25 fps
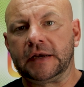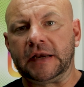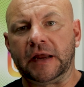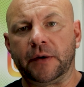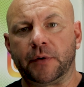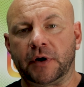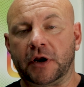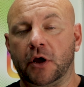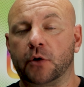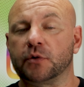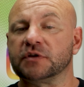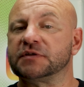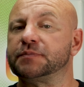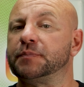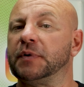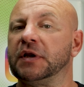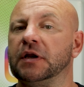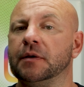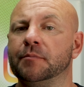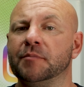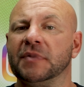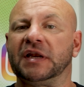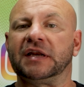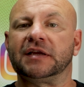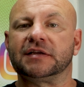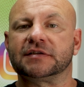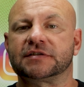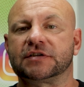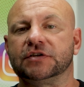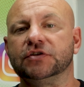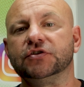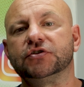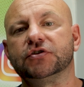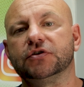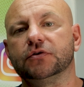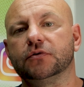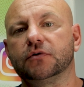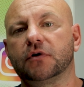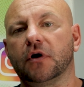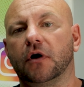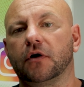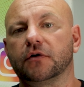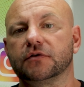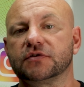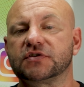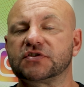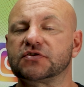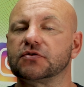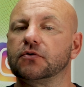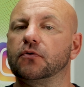Now, I know it's been a minute since you
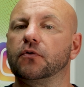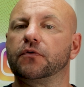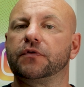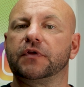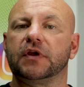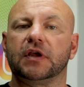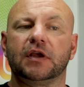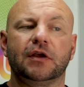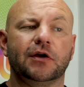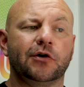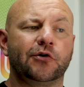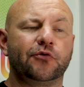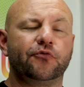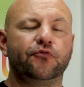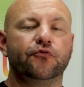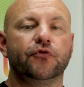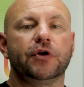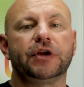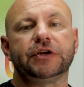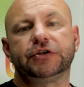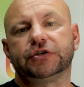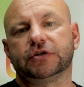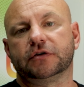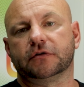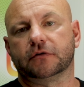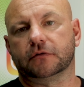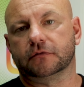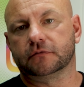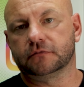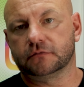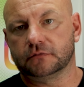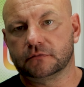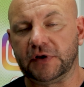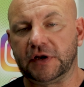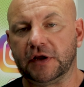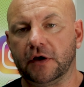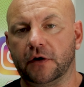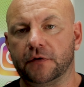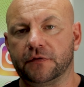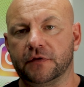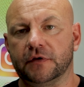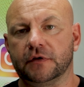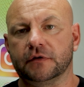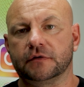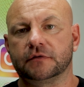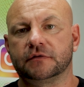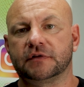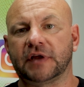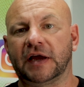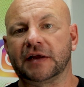guys saw the original video
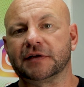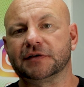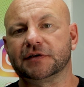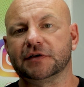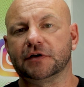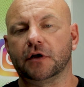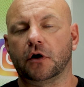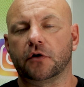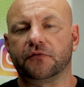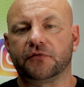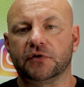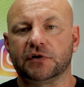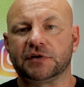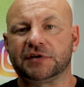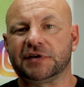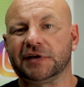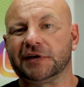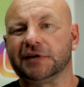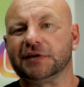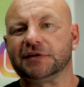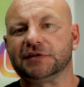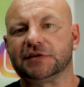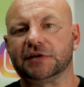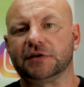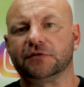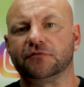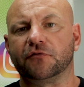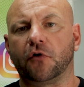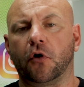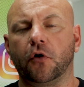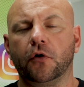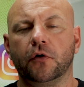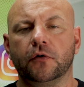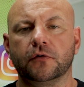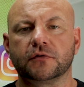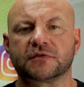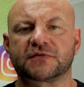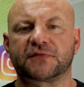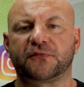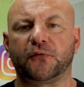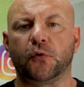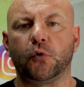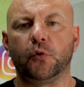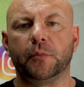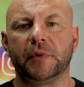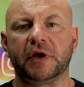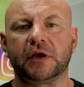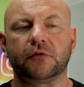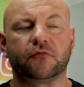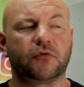that Dan did over at D&D Royals
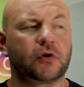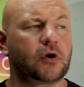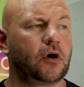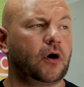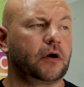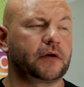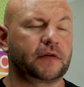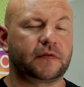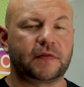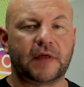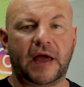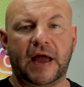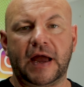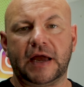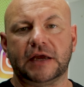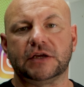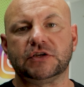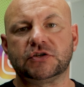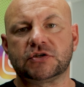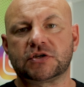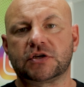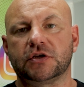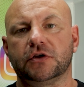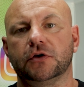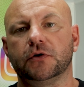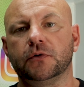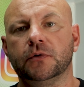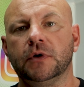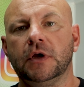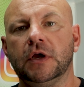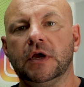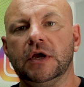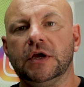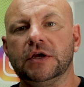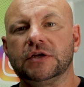for me regarding the HQ.